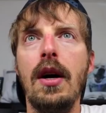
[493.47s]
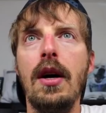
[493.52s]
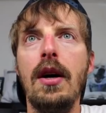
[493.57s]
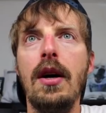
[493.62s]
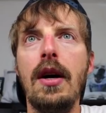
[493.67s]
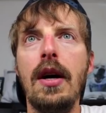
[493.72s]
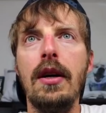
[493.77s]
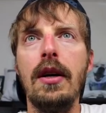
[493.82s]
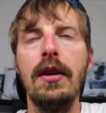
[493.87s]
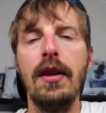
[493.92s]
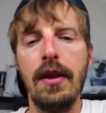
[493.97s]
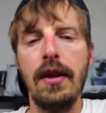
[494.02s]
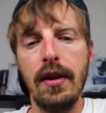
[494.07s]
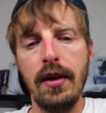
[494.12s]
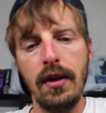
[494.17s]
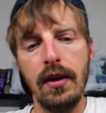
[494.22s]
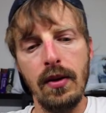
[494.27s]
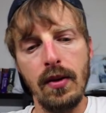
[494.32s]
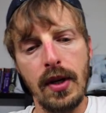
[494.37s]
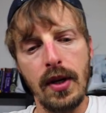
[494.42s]
Another
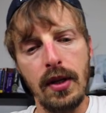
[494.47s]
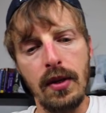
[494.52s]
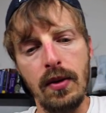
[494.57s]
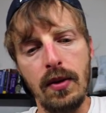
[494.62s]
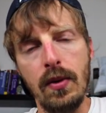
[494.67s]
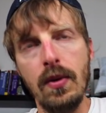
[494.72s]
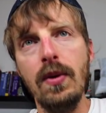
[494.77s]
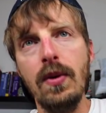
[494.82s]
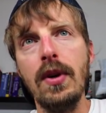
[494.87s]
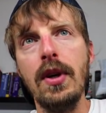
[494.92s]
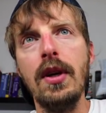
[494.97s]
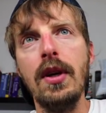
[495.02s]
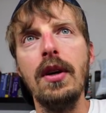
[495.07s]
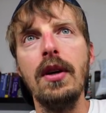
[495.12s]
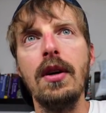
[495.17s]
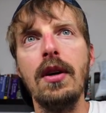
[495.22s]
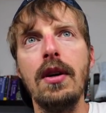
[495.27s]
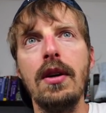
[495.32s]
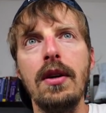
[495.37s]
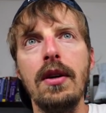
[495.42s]
thing you can do
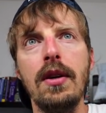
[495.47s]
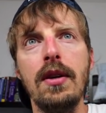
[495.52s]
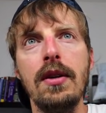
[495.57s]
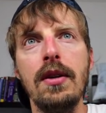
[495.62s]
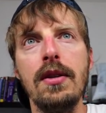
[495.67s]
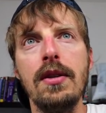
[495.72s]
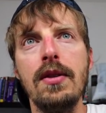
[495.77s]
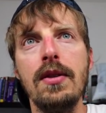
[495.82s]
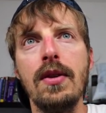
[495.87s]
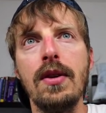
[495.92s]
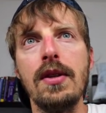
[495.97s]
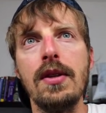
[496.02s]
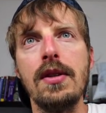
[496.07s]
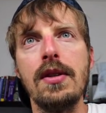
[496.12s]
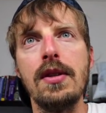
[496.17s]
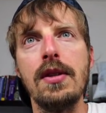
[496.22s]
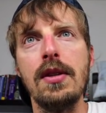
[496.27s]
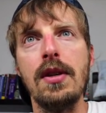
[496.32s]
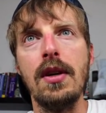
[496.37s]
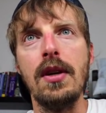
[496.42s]
here is you can
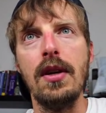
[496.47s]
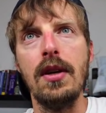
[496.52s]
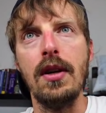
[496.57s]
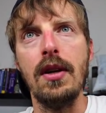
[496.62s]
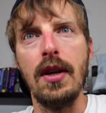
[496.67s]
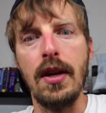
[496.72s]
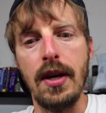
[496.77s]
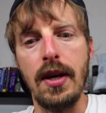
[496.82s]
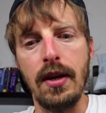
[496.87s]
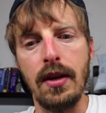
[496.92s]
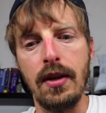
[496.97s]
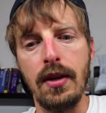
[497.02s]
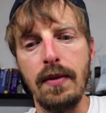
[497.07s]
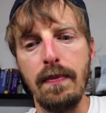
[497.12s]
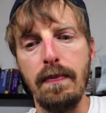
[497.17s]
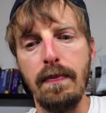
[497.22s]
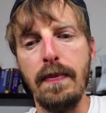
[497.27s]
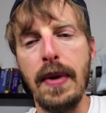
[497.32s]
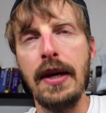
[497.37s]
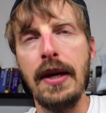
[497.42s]
say
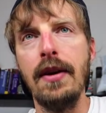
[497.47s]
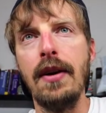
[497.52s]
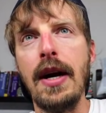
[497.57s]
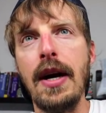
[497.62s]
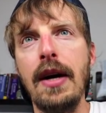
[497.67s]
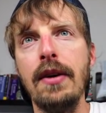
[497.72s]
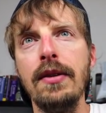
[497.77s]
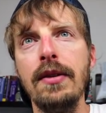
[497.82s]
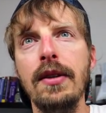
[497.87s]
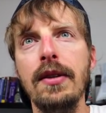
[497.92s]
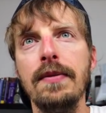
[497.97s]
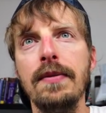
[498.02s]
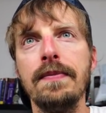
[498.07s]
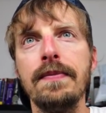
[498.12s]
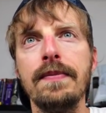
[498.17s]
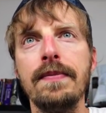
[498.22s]
like background,